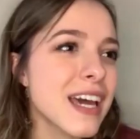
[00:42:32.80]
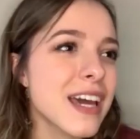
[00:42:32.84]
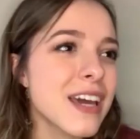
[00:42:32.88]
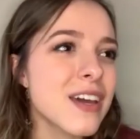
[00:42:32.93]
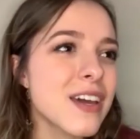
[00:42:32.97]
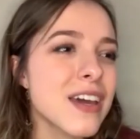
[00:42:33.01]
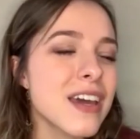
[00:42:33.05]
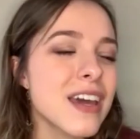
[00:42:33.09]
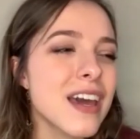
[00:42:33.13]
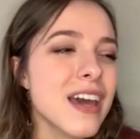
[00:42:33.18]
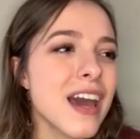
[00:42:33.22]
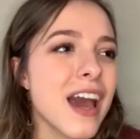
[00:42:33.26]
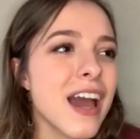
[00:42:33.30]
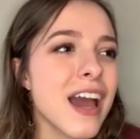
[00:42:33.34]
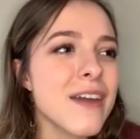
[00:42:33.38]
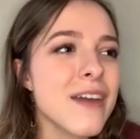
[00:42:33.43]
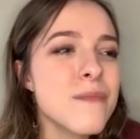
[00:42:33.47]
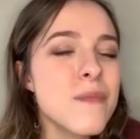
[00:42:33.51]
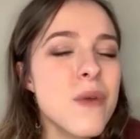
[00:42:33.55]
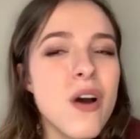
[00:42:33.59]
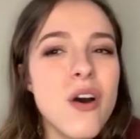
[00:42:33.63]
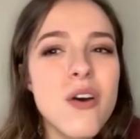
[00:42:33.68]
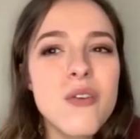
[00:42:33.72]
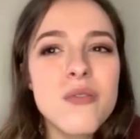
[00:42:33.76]
I,
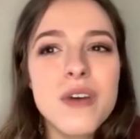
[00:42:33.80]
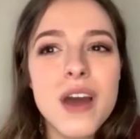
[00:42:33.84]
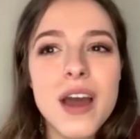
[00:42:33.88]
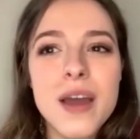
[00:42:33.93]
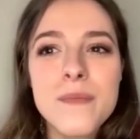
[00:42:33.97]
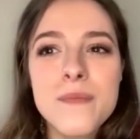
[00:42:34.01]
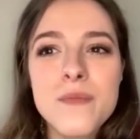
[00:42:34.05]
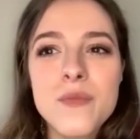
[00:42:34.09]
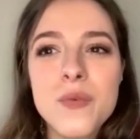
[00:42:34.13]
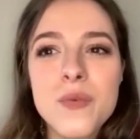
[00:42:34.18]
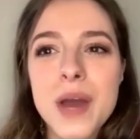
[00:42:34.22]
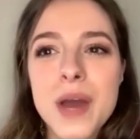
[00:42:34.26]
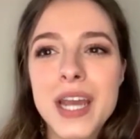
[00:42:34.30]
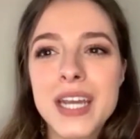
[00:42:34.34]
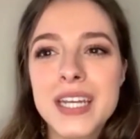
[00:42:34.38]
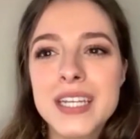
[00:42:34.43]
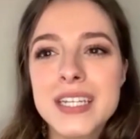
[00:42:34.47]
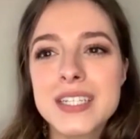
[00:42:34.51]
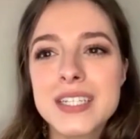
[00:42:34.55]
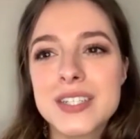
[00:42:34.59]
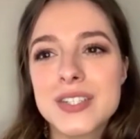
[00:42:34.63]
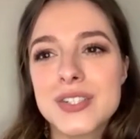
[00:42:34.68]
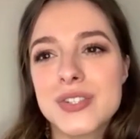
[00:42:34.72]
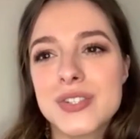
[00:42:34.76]
I'm, all, I'm
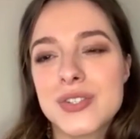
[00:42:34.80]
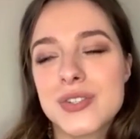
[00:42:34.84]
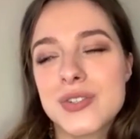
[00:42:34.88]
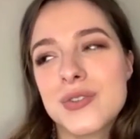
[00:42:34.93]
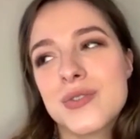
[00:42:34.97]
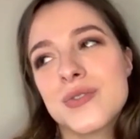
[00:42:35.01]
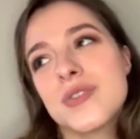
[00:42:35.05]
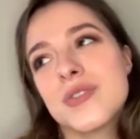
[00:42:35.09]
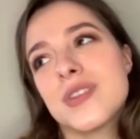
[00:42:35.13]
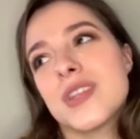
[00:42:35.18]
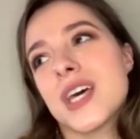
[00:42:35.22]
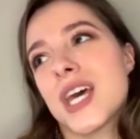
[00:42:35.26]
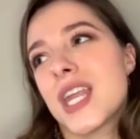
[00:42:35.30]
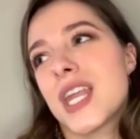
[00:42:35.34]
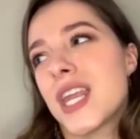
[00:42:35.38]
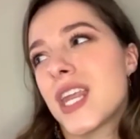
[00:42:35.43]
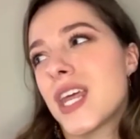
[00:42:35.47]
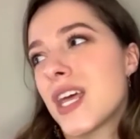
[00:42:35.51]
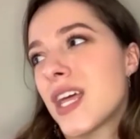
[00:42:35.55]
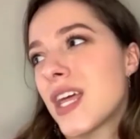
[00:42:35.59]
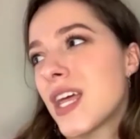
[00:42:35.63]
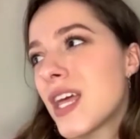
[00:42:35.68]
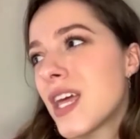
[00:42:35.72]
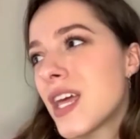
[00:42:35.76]
reminded too
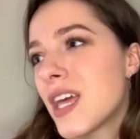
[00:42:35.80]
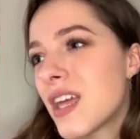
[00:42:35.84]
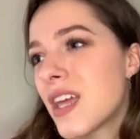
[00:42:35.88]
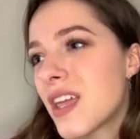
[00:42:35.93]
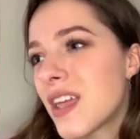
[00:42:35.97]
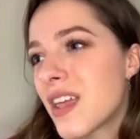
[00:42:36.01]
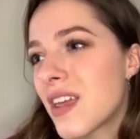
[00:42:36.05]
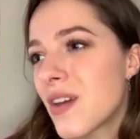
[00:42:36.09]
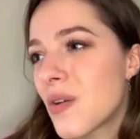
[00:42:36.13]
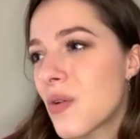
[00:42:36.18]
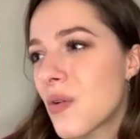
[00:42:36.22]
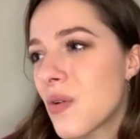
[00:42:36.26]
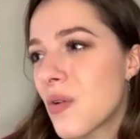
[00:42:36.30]
that